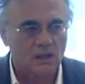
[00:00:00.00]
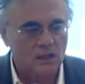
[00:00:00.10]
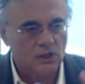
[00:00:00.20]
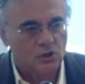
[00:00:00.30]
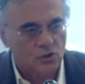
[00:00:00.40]

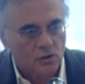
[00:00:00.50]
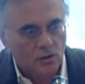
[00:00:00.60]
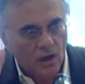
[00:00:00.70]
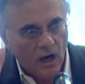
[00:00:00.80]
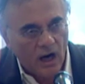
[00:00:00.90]
Each
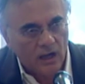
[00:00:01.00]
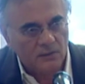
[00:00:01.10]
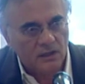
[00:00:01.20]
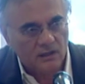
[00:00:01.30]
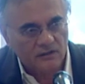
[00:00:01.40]

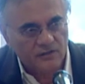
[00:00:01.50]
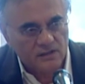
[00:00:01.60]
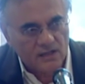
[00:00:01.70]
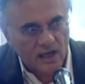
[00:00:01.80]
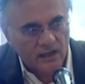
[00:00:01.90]
arming a
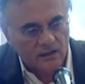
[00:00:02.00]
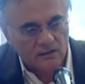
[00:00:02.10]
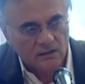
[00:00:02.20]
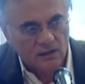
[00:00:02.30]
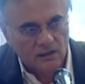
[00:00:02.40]
different side
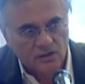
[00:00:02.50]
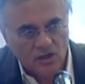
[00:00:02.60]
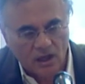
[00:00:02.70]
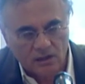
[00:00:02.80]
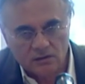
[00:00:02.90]
in the
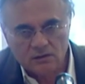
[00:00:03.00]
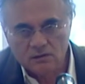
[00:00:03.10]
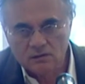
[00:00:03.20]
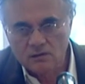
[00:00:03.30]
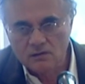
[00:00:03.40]
Chad
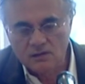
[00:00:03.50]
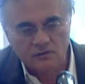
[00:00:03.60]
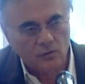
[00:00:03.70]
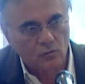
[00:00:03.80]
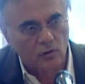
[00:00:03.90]

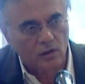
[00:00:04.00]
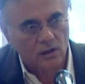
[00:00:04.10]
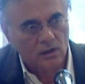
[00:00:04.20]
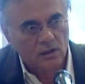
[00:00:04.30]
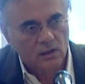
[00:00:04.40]
Civil War.
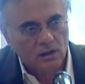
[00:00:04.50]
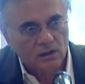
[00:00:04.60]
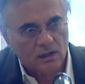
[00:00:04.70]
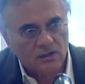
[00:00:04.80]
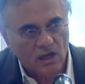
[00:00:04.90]

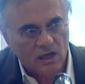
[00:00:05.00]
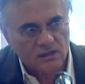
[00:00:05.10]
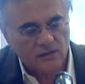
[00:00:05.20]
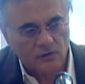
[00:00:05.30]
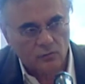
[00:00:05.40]
The
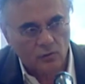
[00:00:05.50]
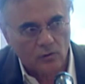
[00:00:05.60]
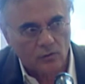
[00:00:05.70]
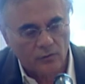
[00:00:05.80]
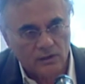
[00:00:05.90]
Chad Civil
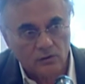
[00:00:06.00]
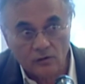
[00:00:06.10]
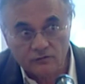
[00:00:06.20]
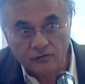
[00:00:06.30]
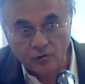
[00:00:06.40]
War went
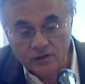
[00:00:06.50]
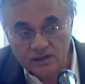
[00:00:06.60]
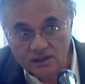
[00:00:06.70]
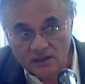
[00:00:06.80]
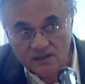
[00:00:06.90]
on for
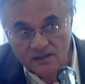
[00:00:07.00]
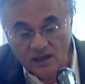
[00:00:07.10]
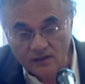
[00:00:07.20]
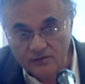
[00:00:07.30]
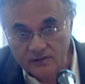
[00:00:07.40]
40 years
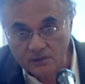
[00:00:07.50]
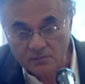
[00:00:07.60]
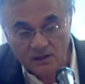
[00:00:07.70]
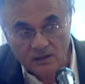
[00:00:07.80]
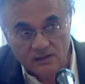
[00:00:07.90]
after
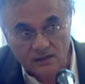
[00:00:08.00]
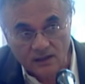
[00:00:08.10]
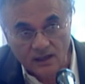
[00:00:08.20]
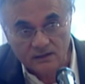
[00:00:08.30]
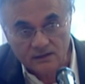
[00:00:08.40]
independence in
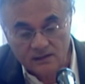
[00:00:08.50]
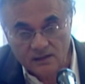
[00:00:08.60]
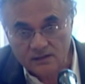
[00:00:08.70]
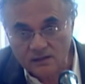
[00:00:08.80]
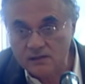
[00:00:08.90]
the
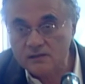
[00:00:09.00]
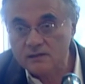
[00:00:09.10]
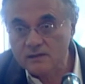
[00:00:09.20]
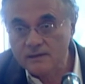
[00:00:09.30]
1960s.